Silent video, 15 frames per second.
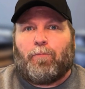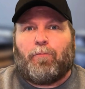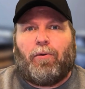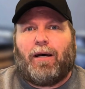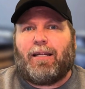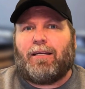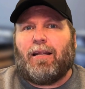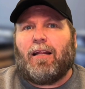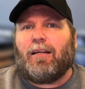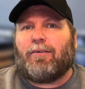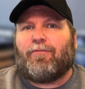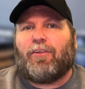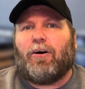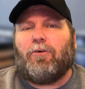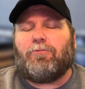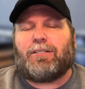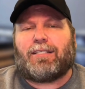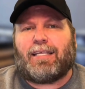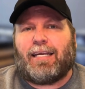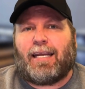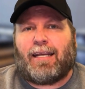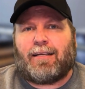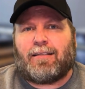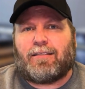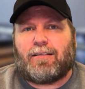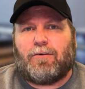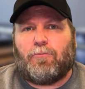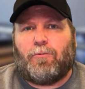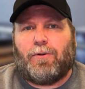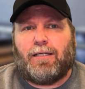But none of those
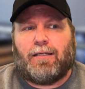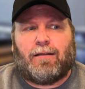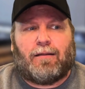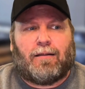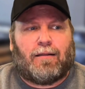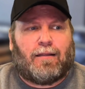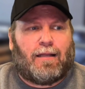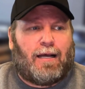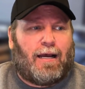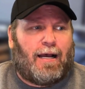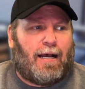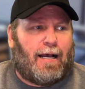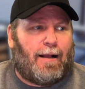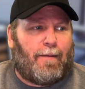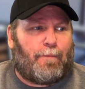things will